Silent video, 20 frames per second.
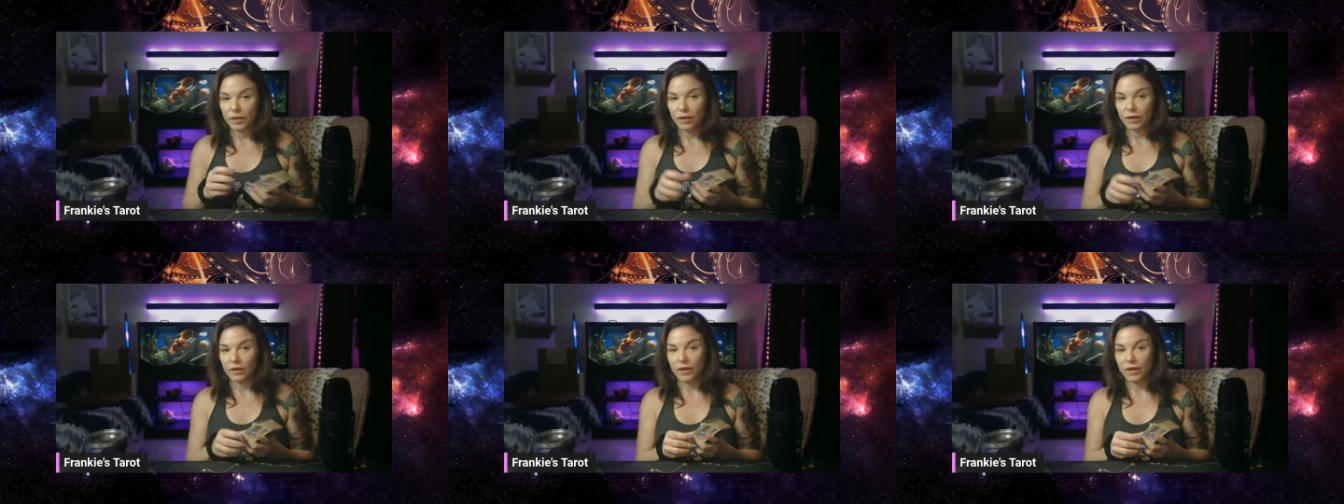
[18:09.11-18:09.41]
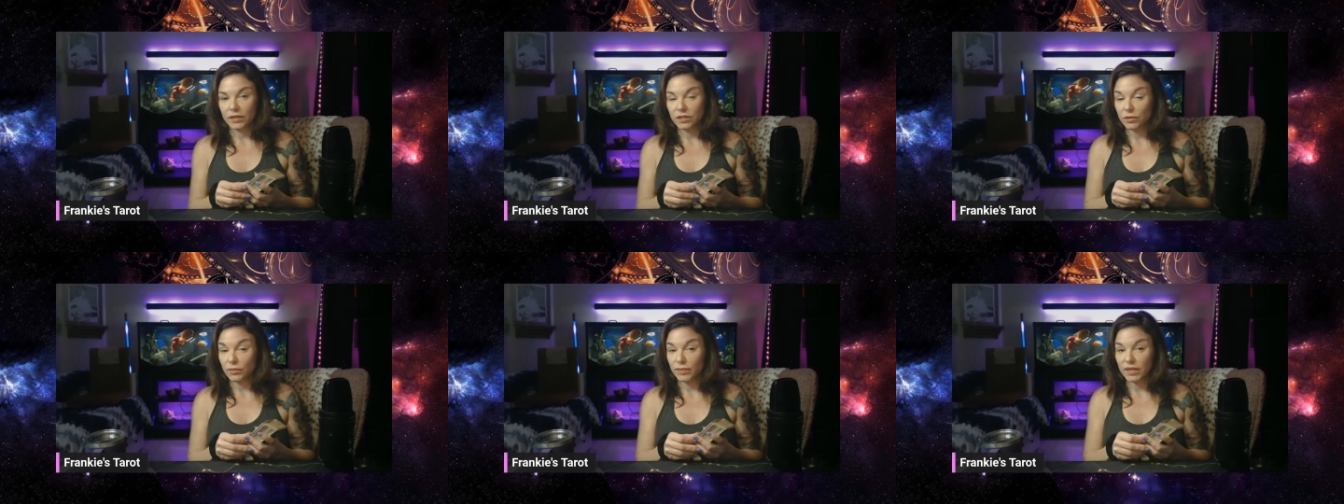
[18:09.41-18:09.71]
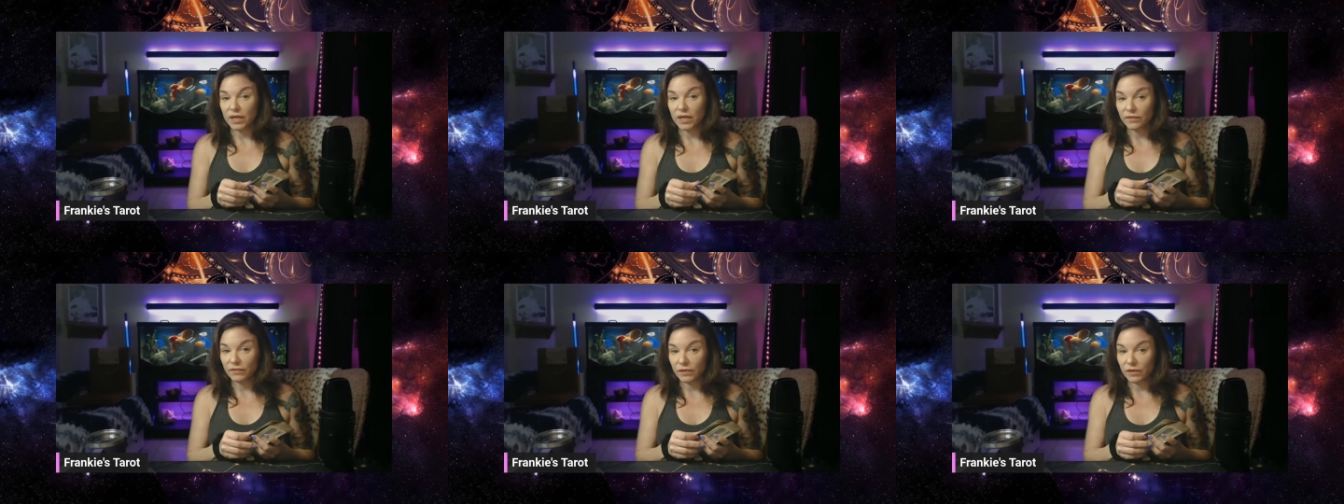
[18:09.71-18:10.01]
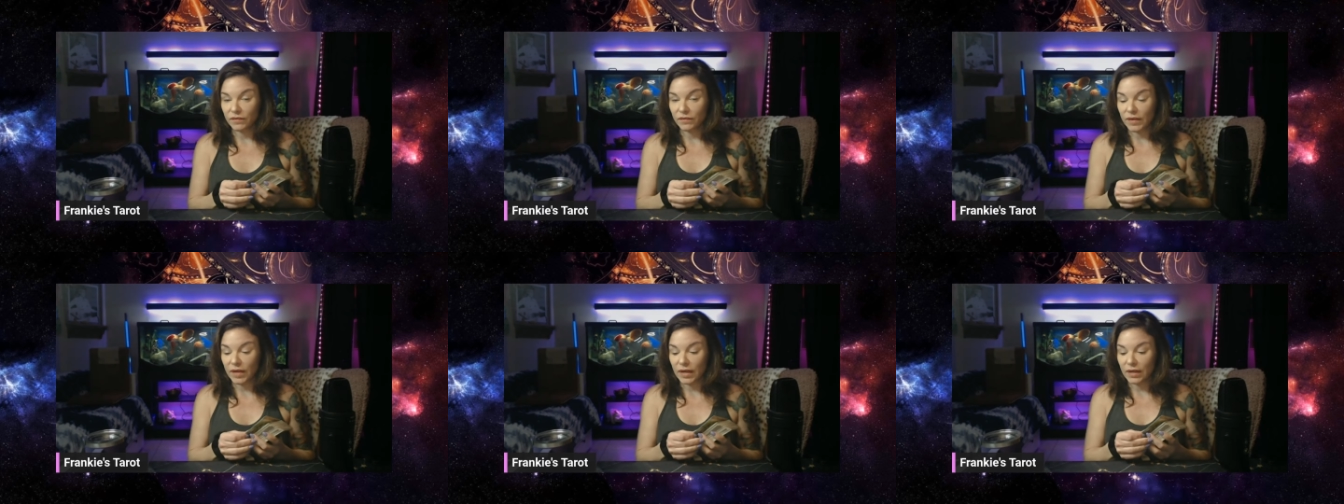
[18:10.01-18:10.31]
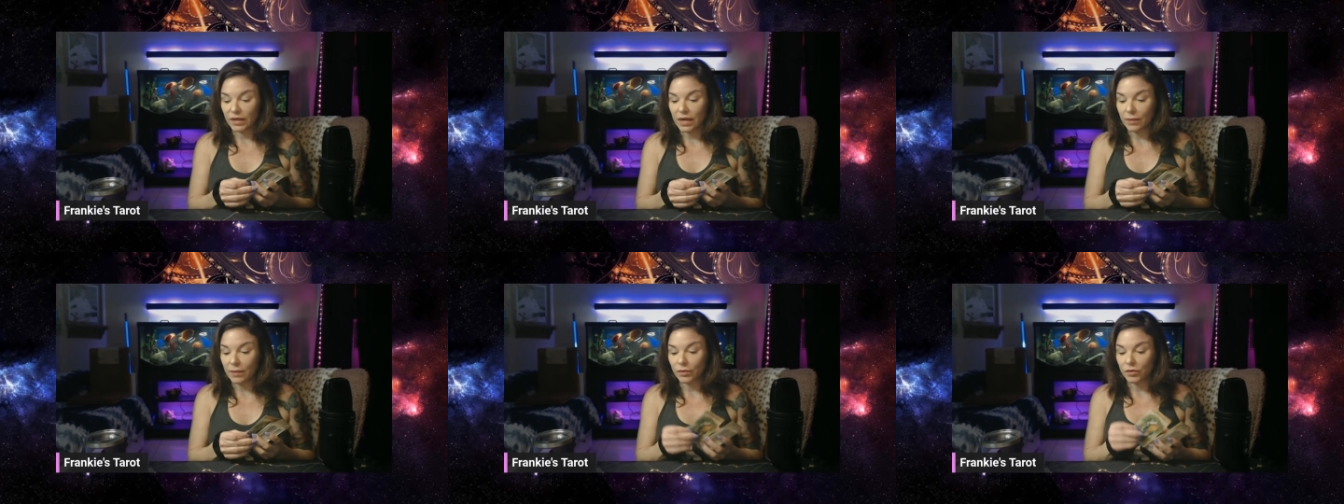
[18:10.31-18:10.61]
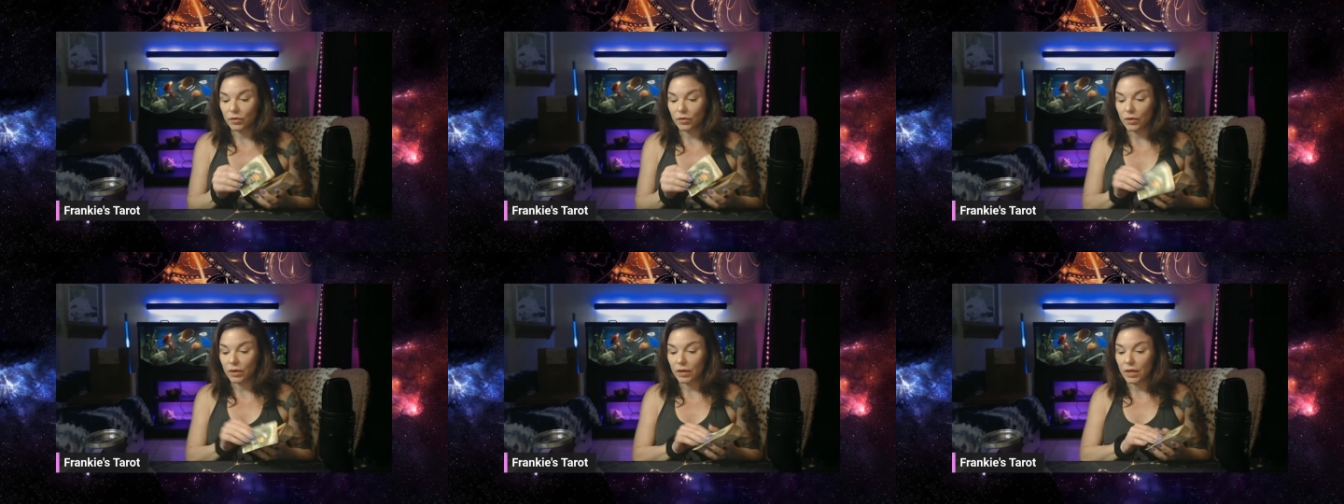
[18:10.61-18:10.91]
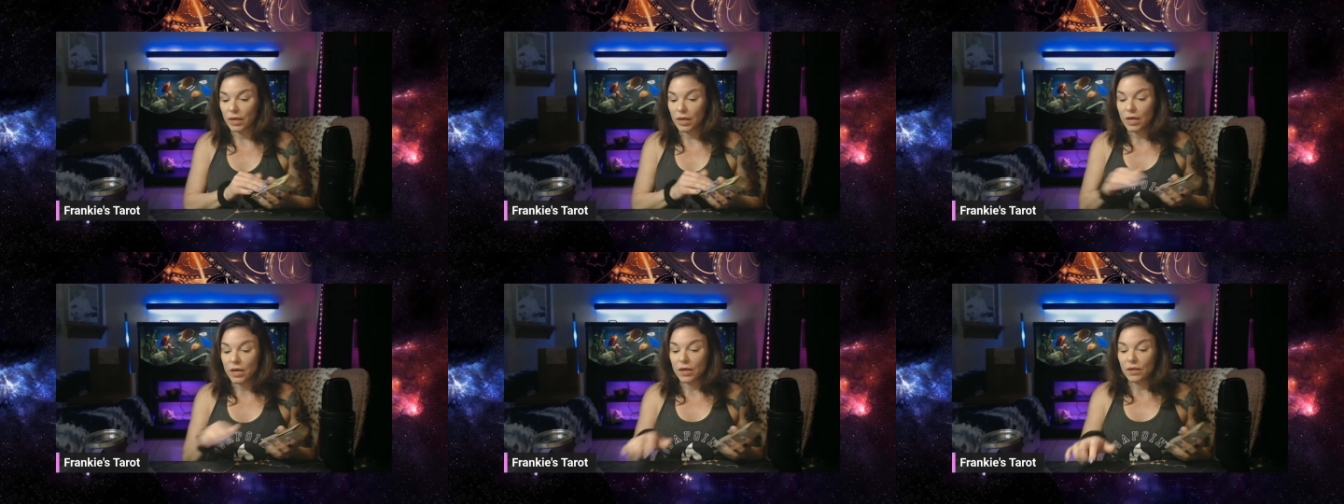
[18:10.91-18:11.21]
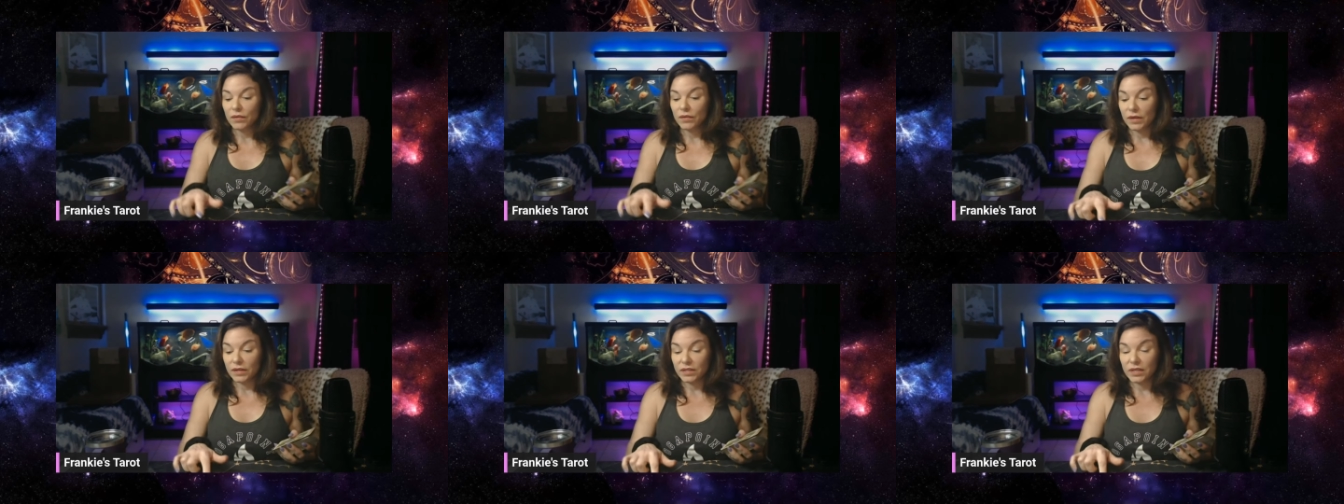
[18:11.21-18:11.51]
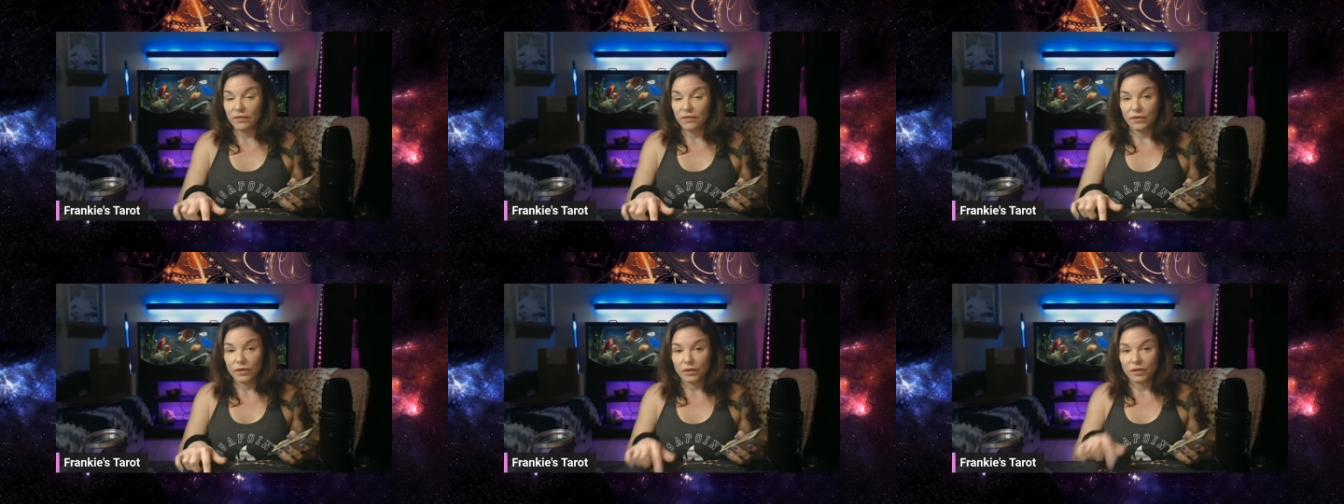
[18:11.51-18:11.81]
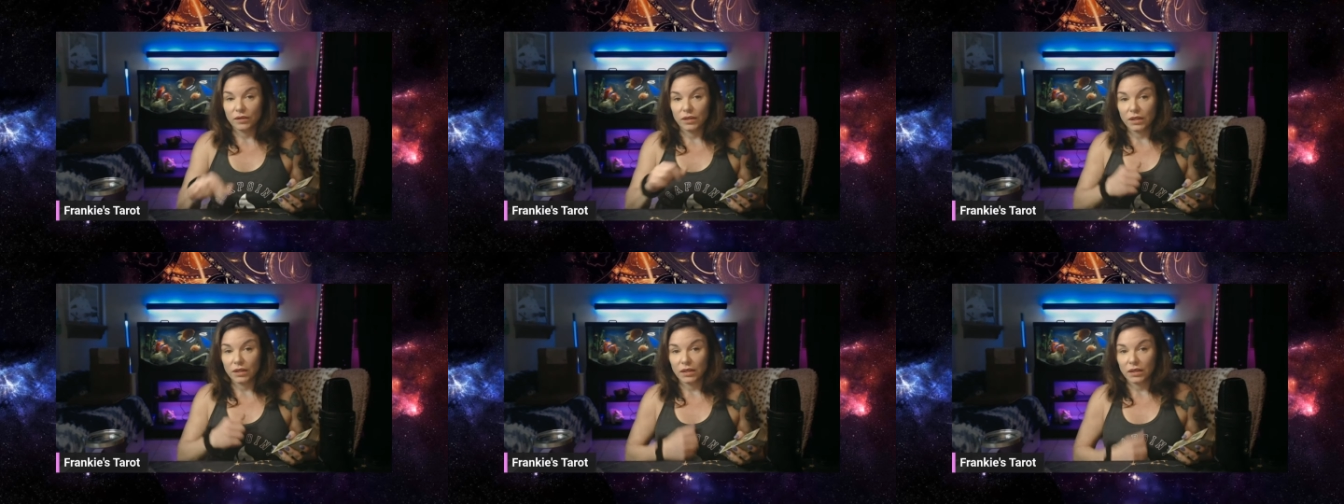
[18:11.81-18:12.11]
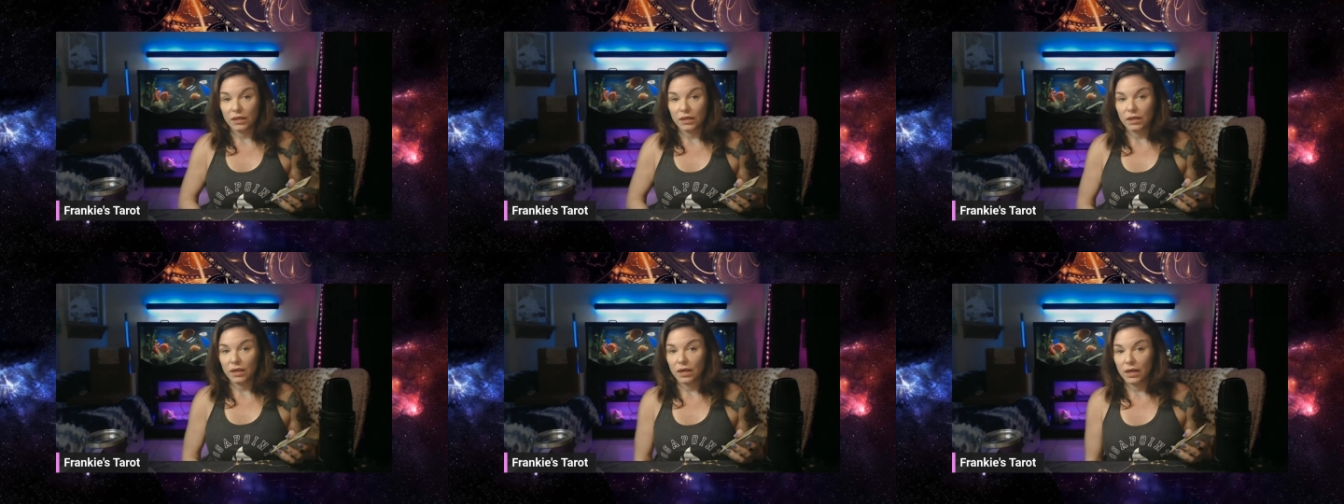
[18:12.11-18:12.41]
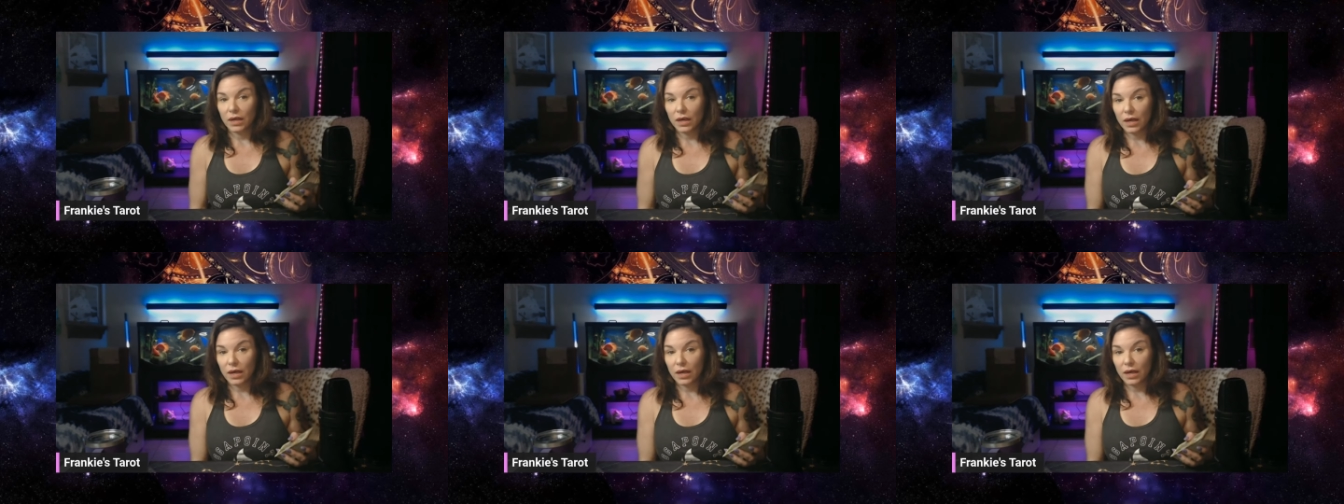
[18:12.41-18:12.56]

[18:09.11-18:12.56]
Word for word: All right. So be careful of that, Capricorn. They definitely